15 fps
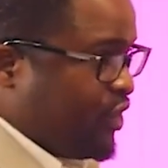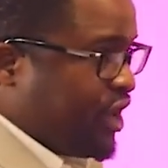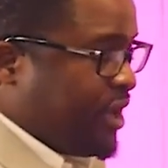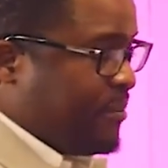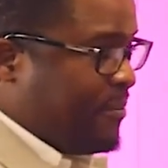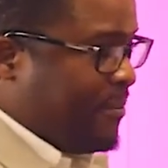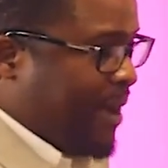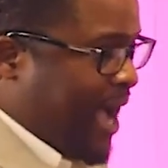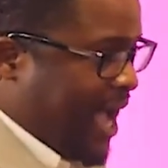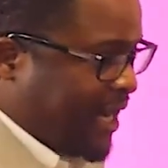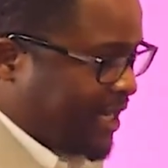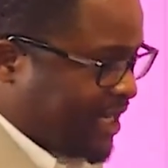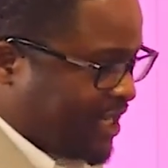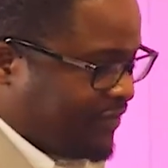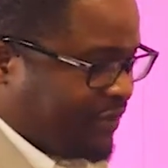if you're a
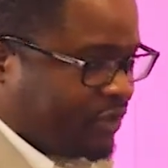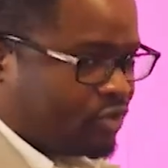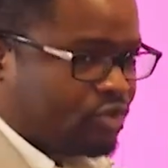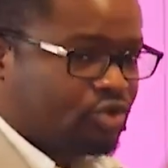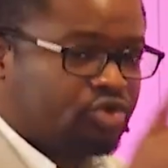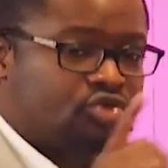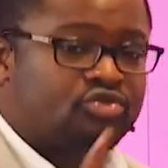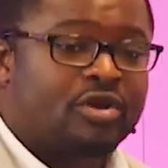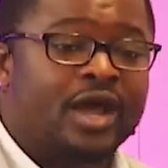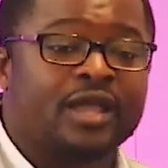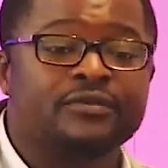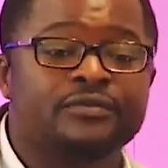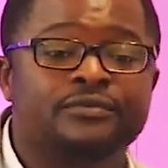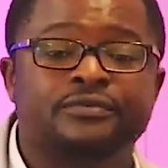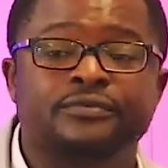man given to
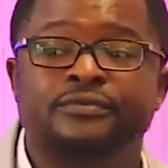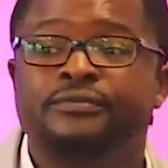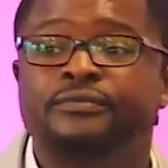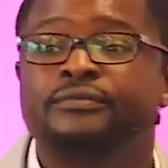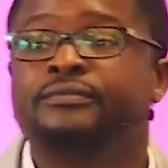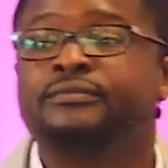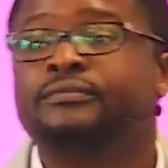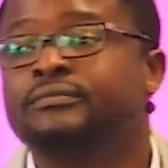strife.